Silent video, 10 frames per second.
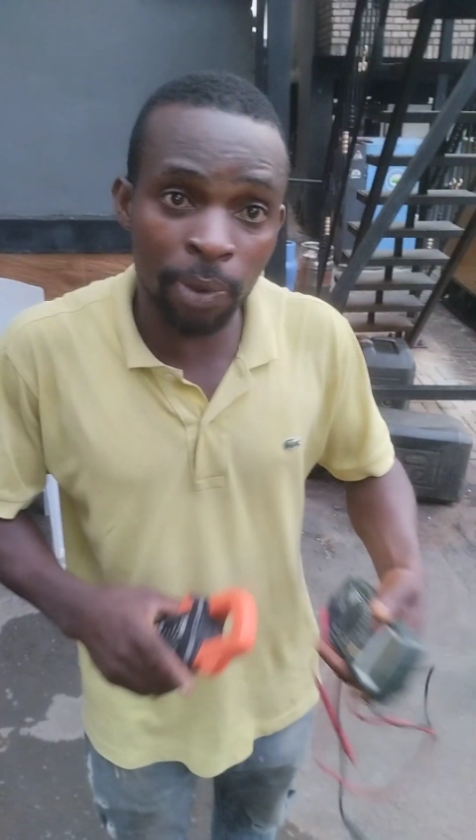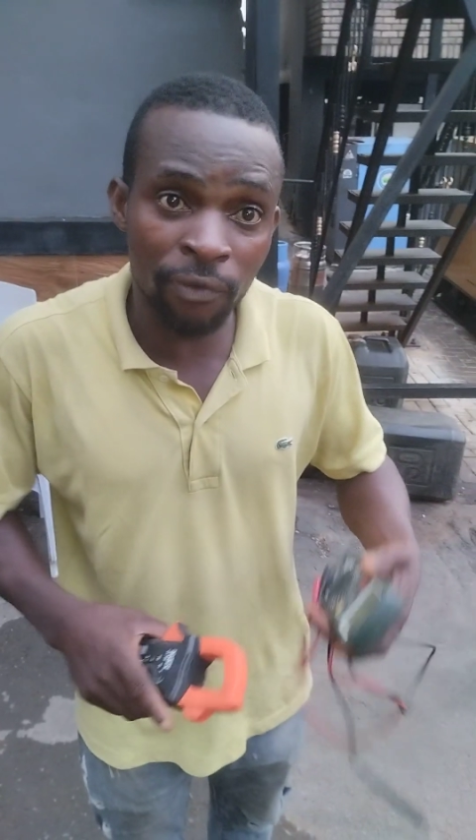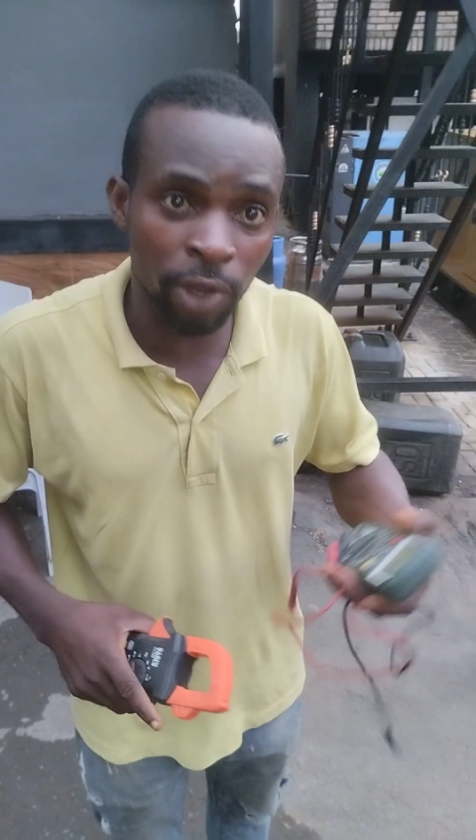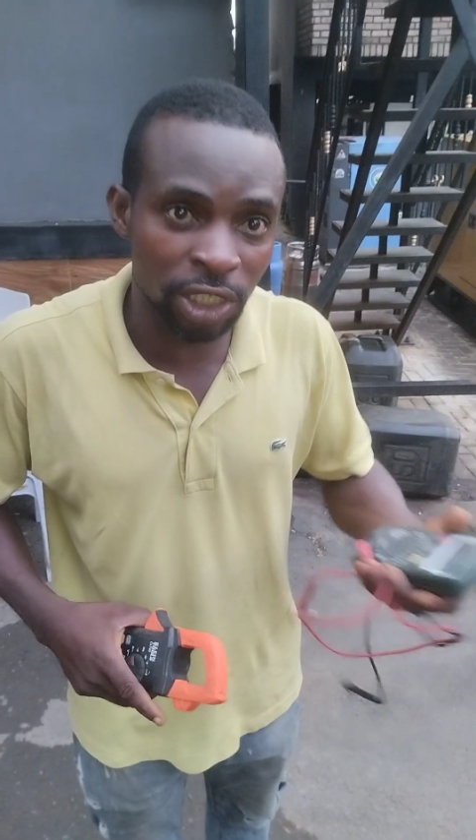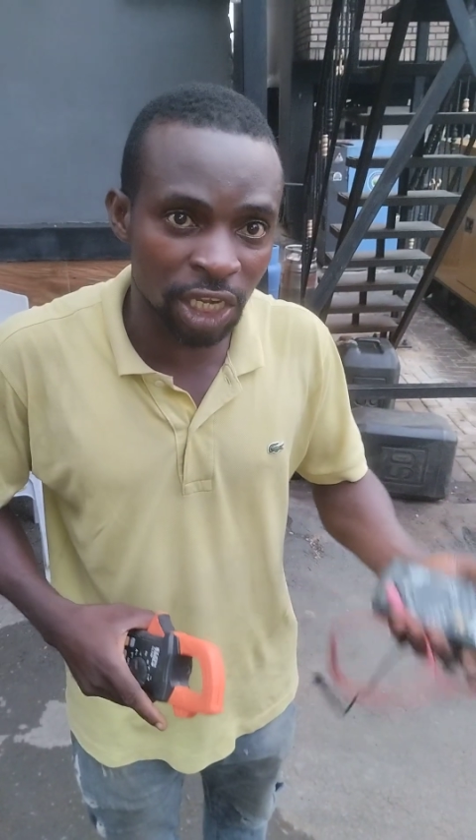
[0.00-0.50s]
off
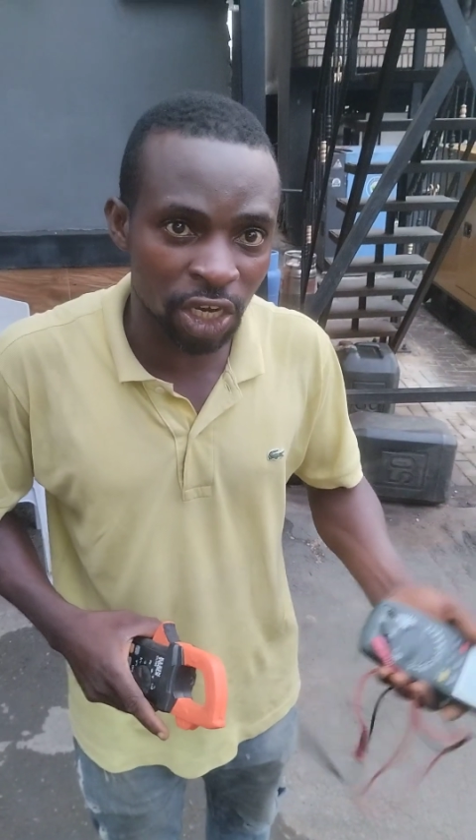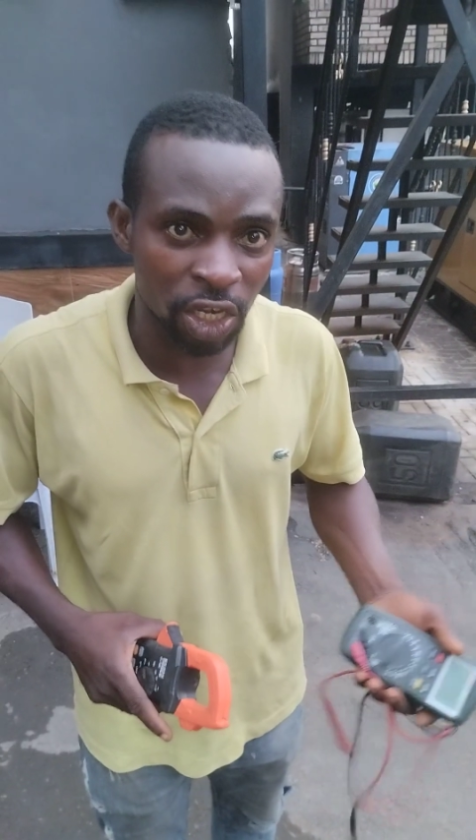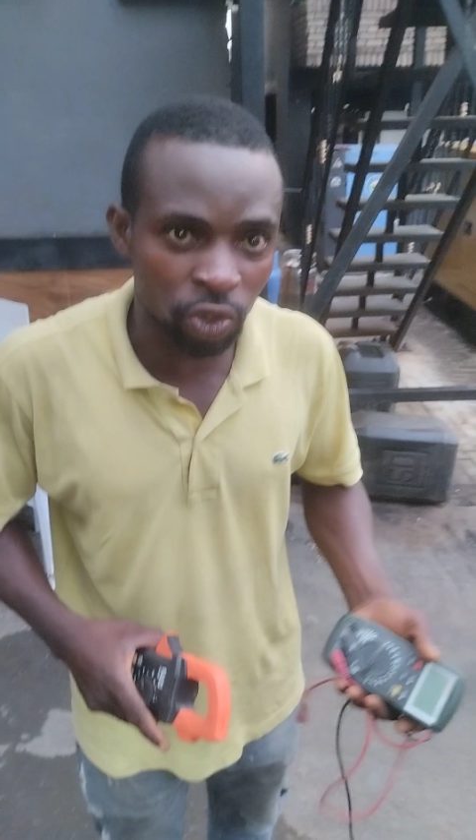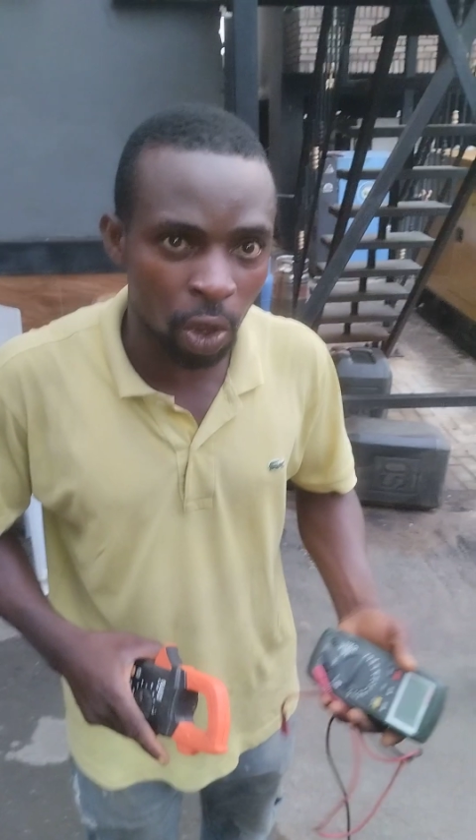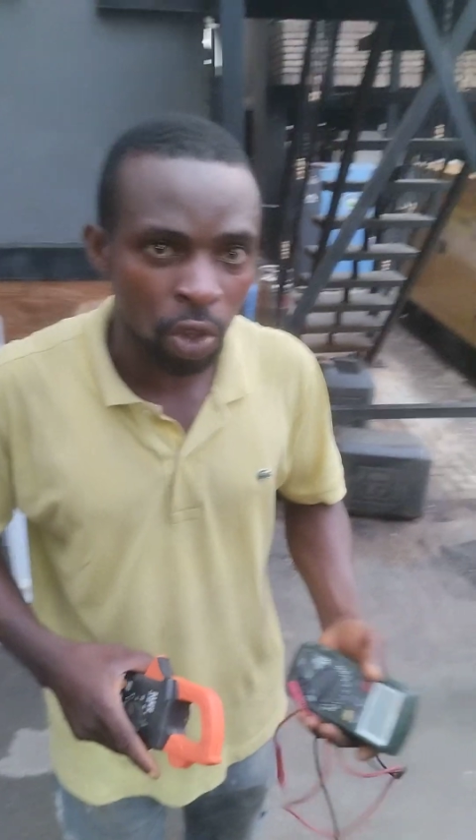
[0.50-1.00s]
your
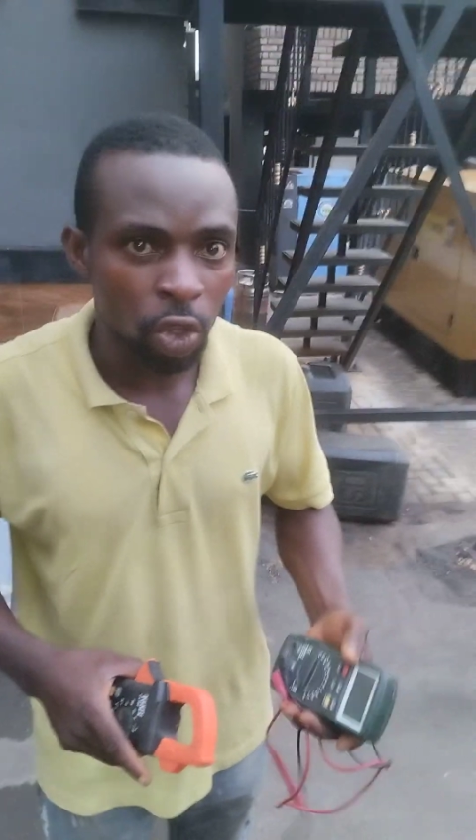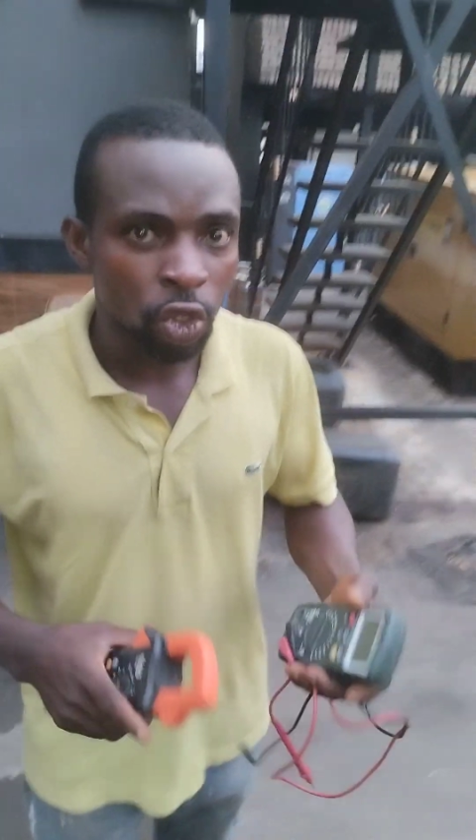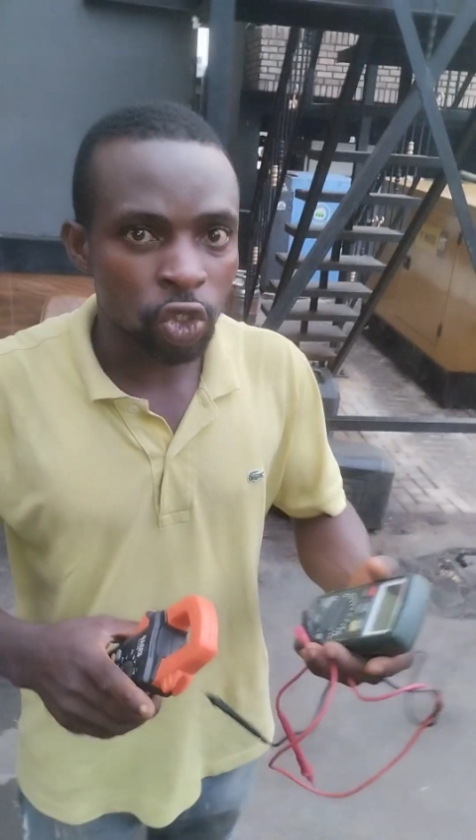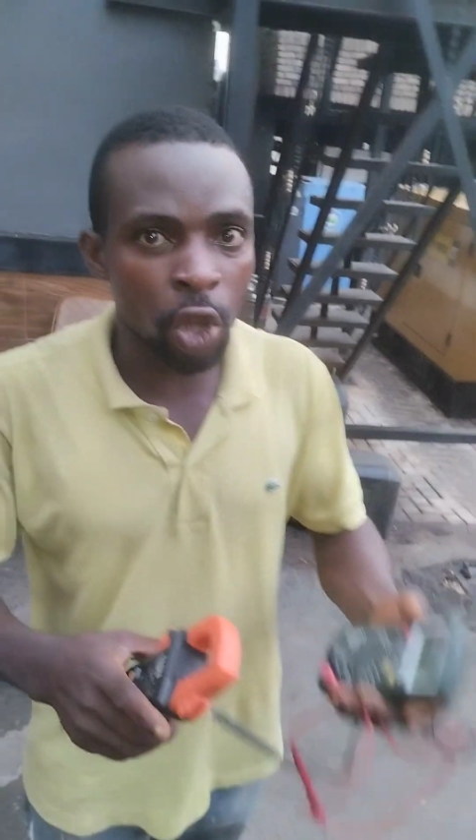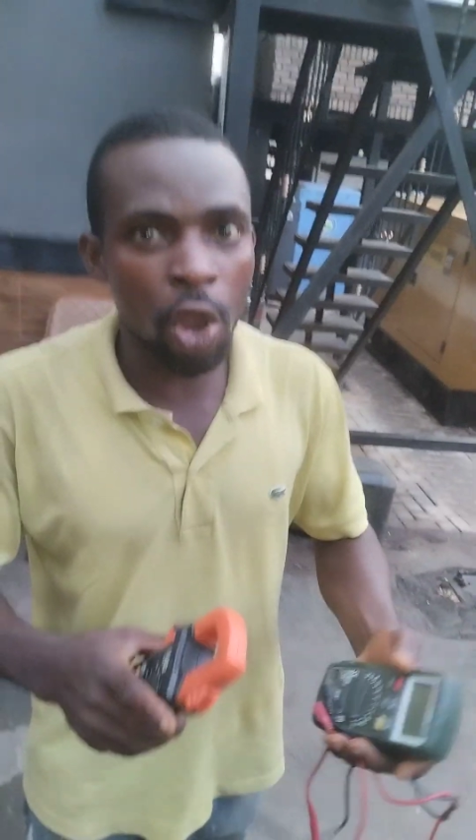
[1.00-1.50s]
generator.
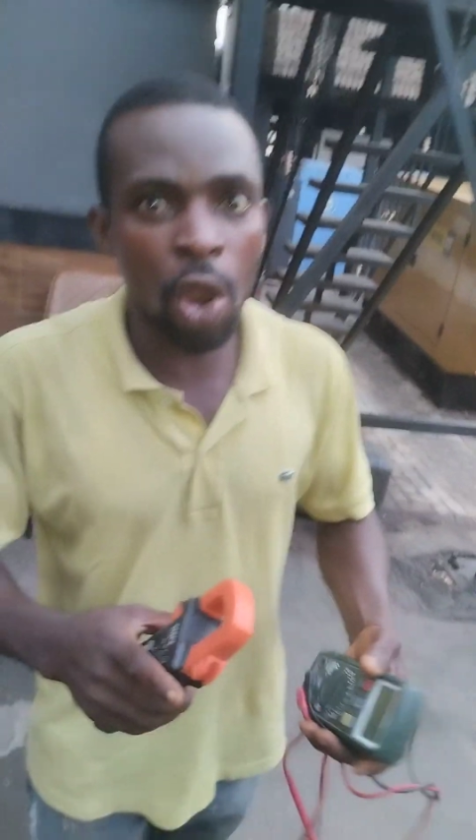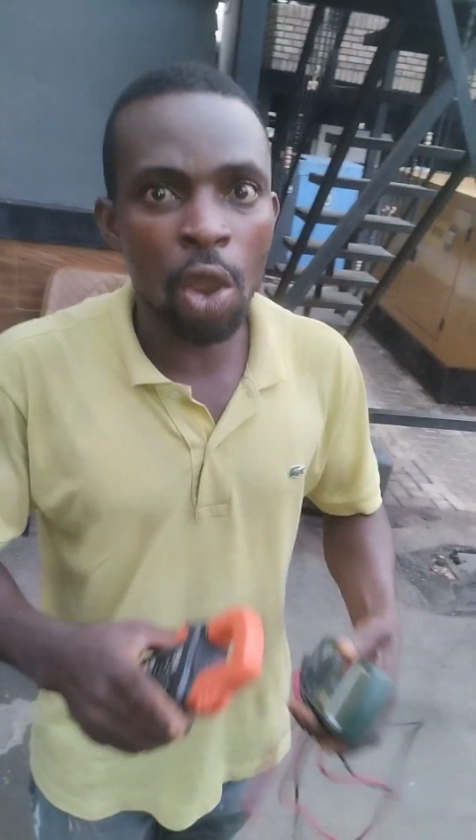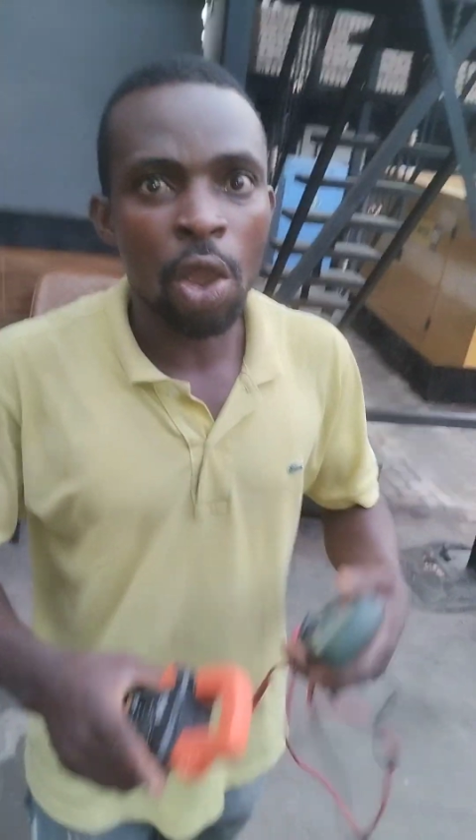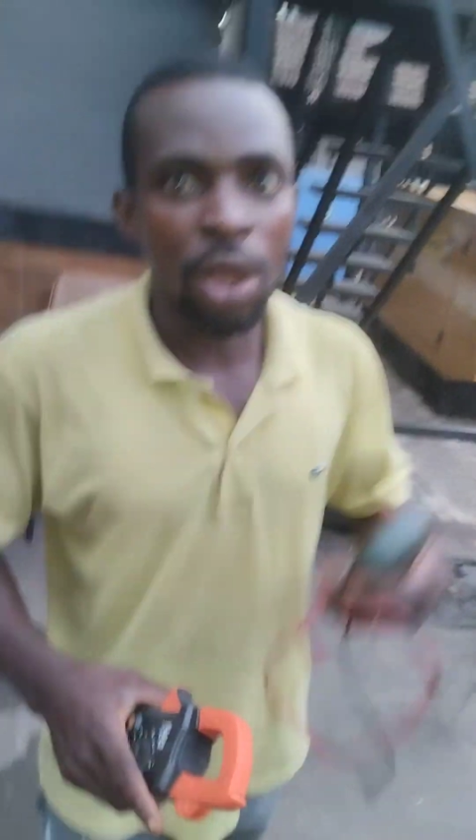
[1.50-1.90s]
So